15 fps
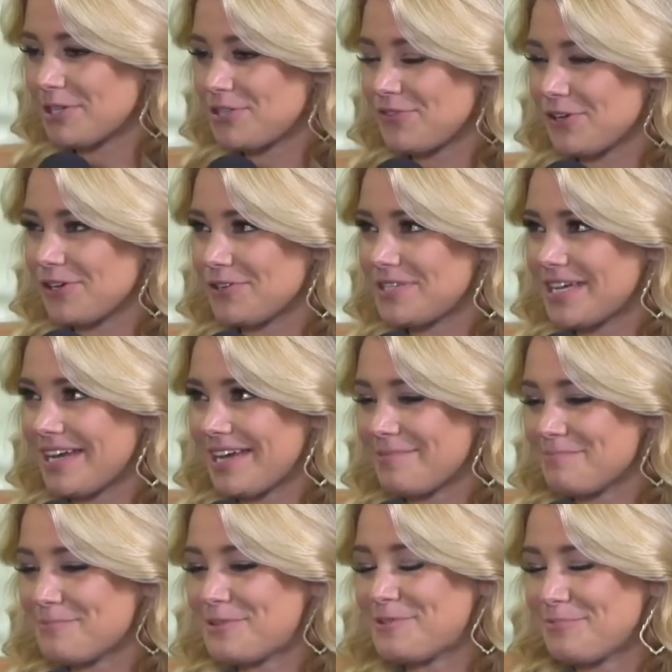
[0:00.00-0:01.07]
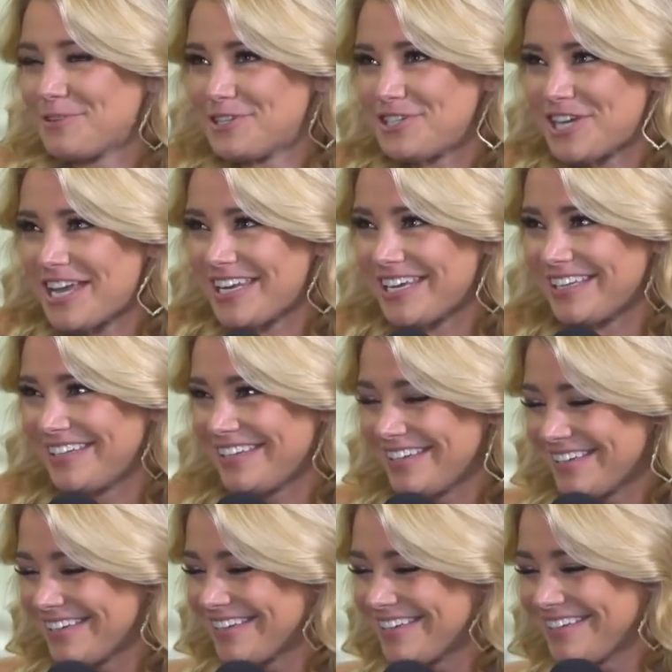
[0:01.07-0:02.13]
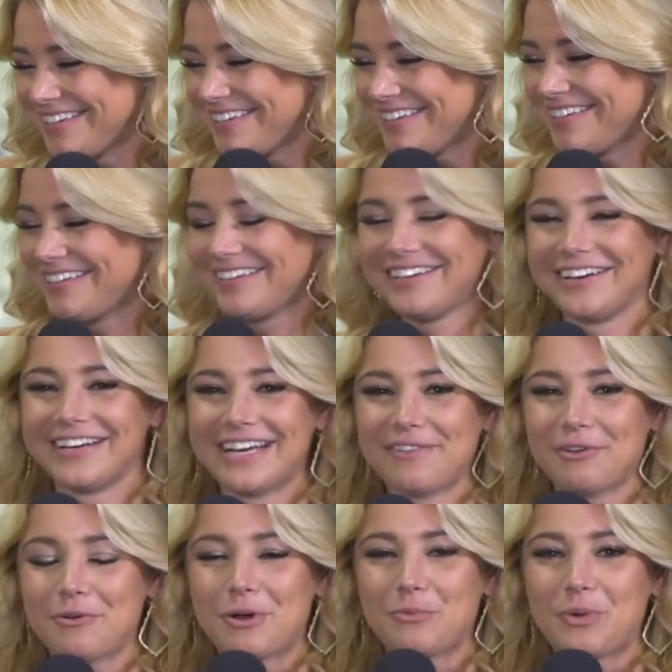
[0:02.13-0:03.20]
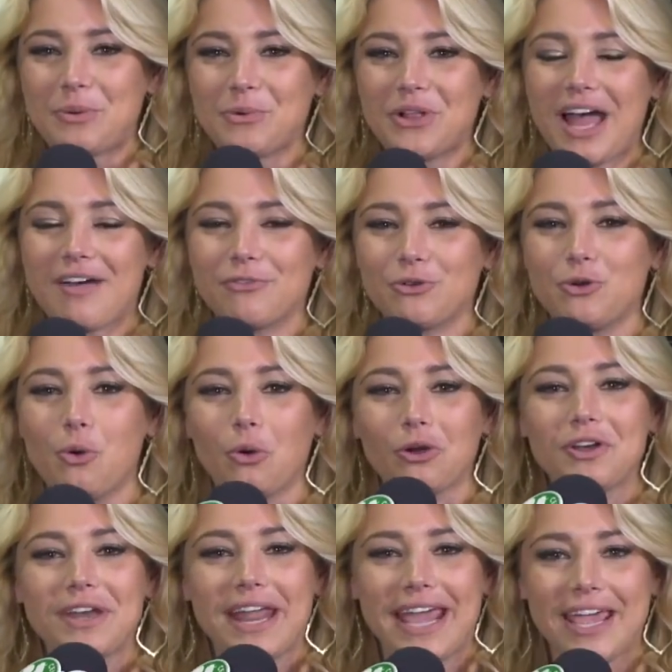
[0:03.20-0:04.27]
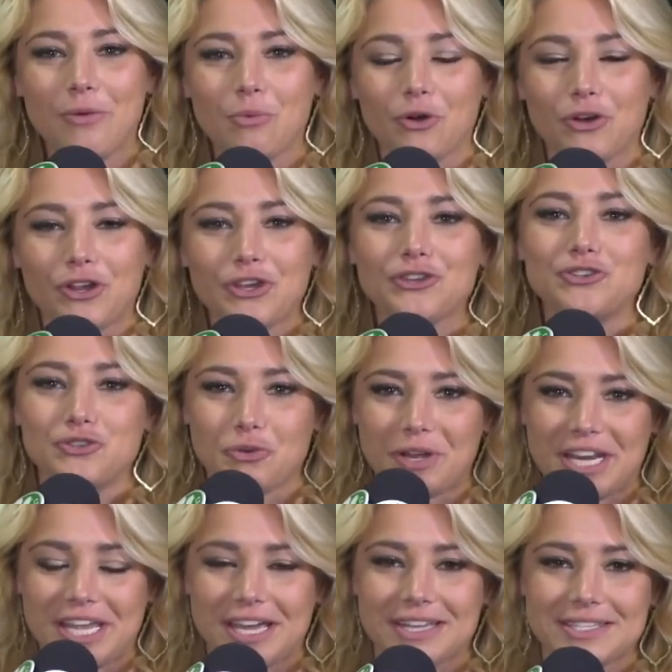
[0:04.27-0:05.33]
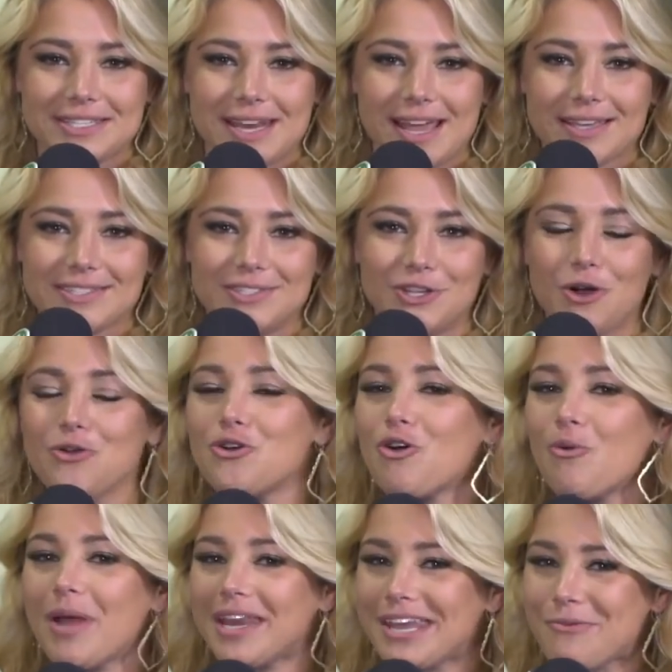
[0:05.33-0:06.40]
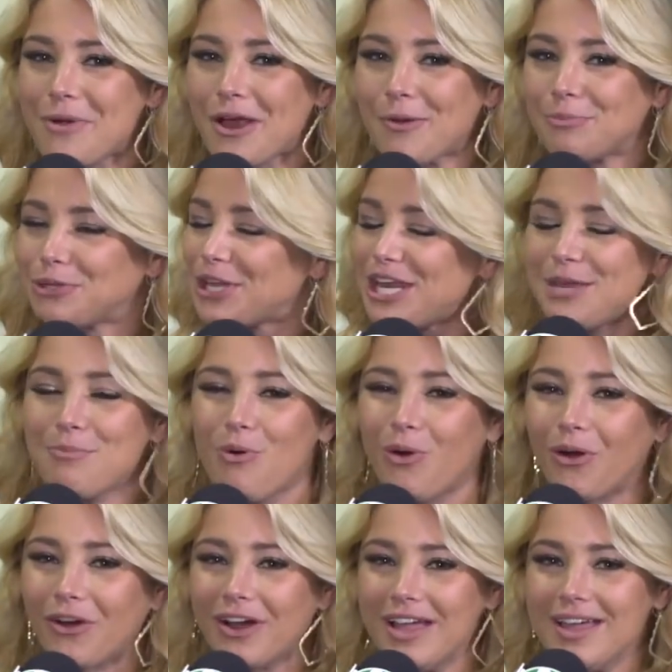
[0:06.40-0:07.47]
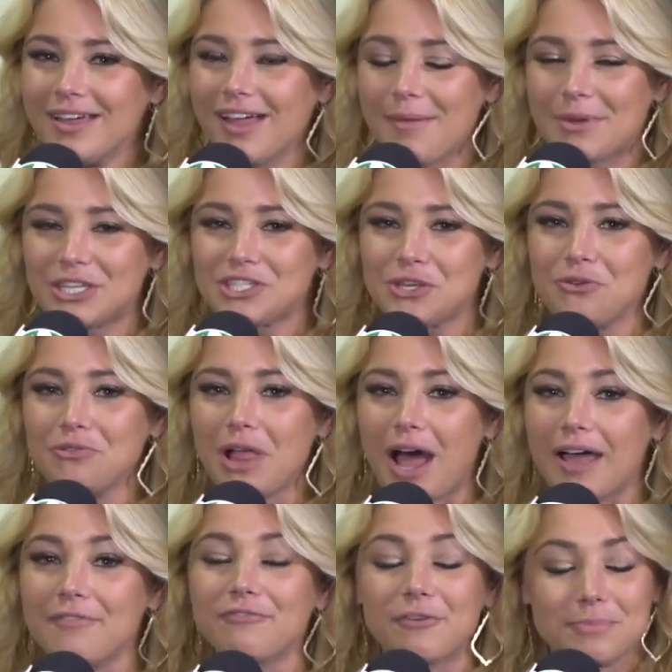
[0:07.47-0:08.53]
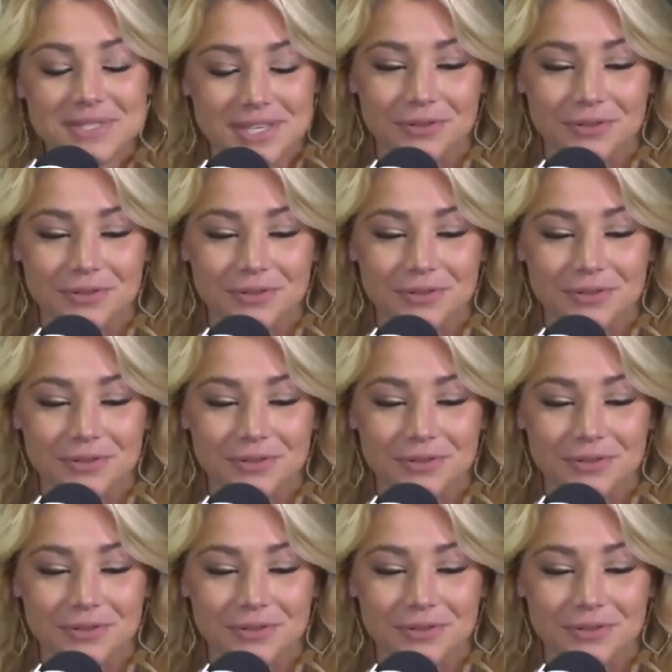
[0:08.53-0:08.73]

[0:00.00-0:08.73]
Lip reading: much for your time. We appreciate it. All right, everyone, we will have a Gordon Hayward joining us next. Don't go anywhere. Plenty more coming to you live from